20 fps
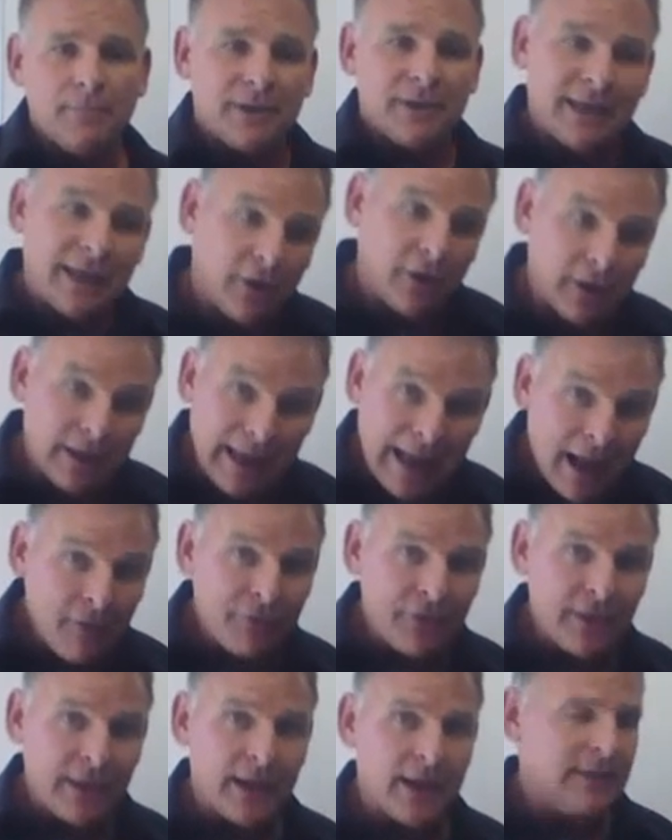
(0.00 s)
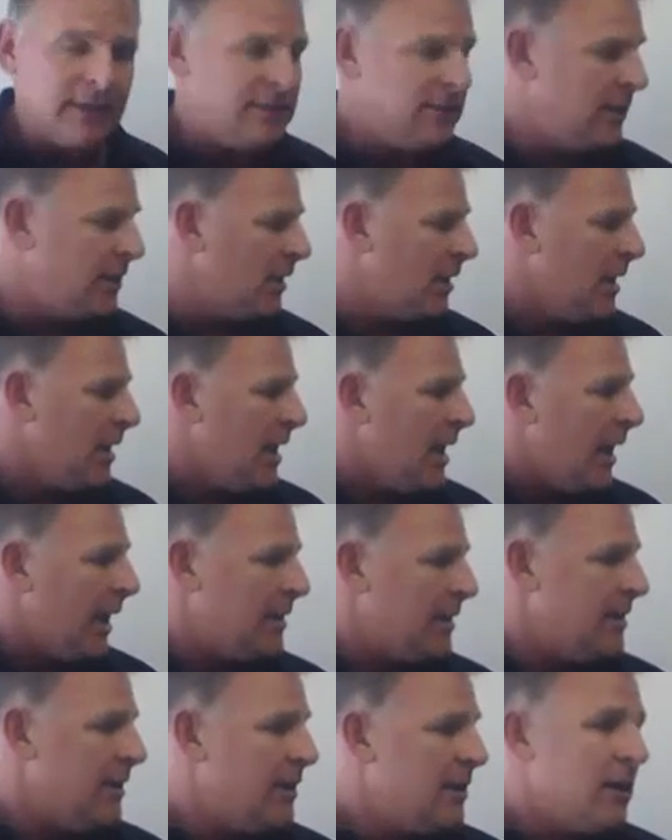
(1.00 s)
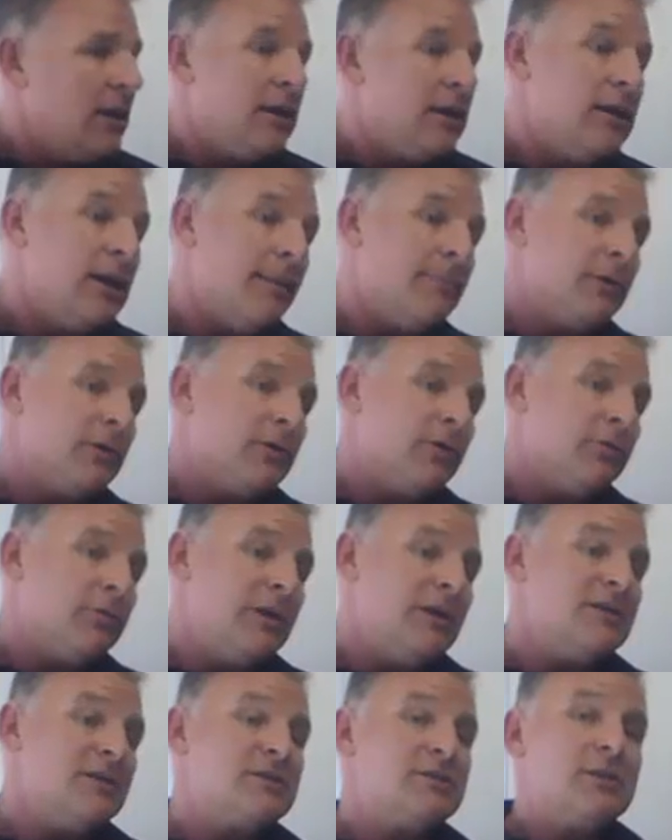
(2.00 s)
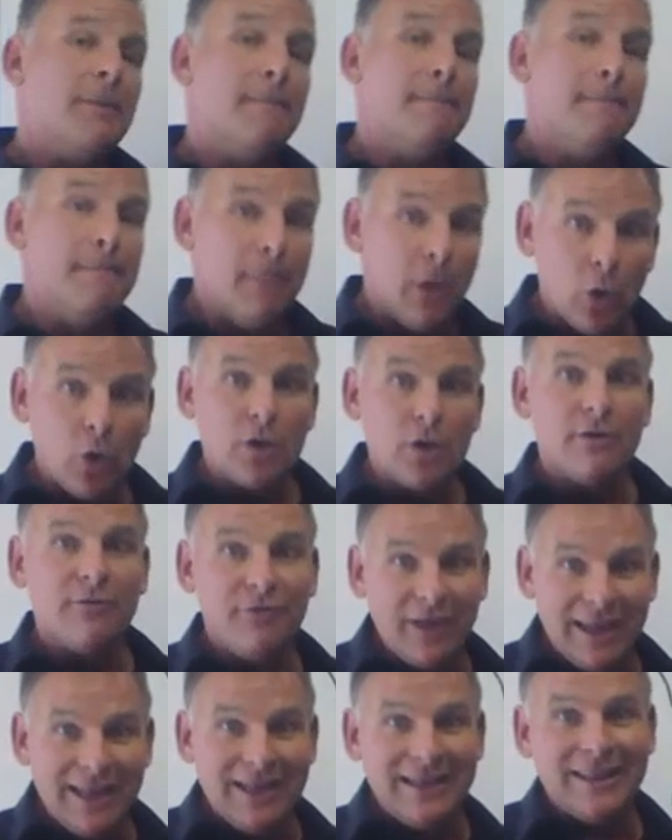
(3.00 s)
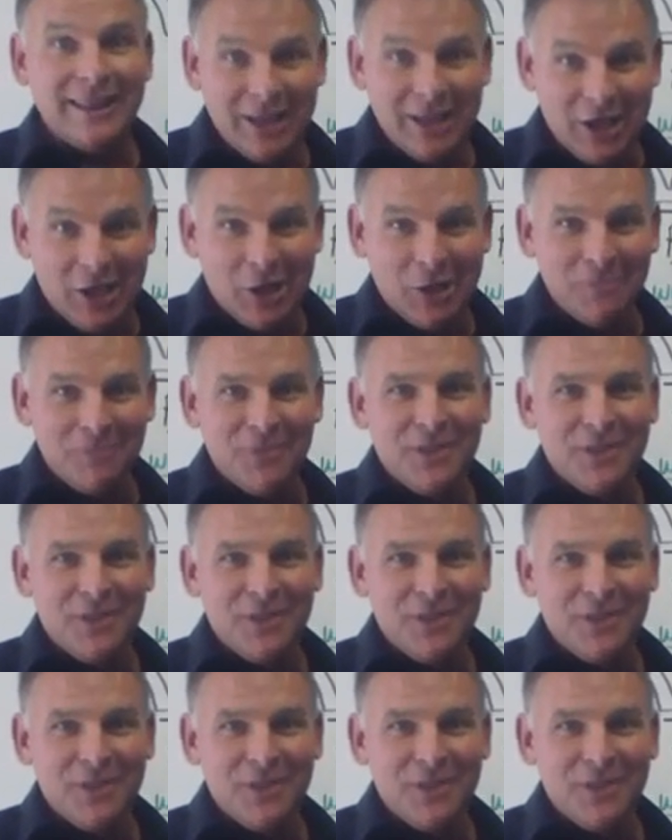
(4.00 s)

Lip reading: carry out that idea, and then number three is to motivate them